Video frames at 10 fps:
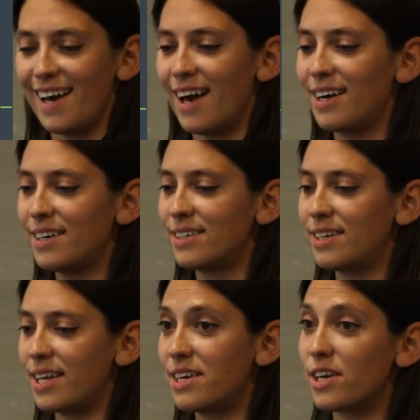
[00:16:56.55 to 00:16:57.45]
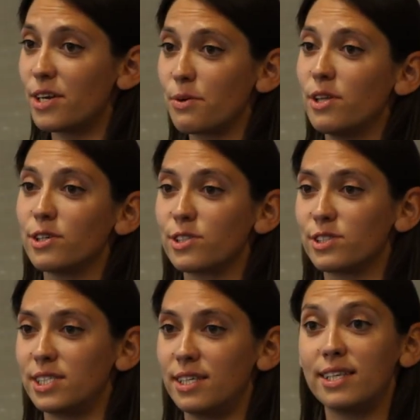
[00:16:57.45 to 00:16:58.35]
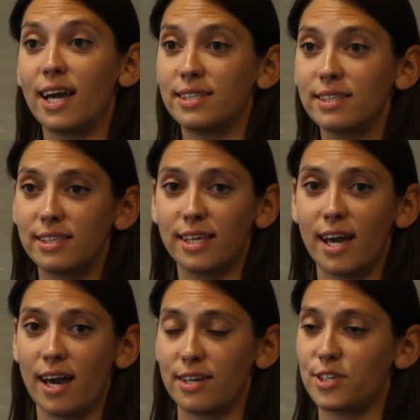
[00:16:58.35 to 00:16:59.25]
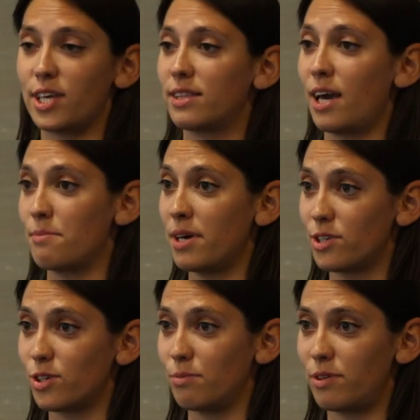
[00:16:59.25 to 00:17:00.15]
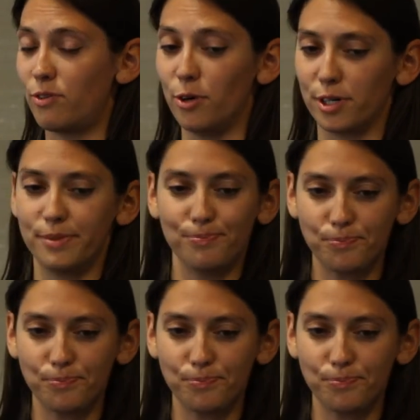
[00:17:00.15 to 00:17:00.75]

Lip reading: And here you will also see the identity hash that I mentioned before.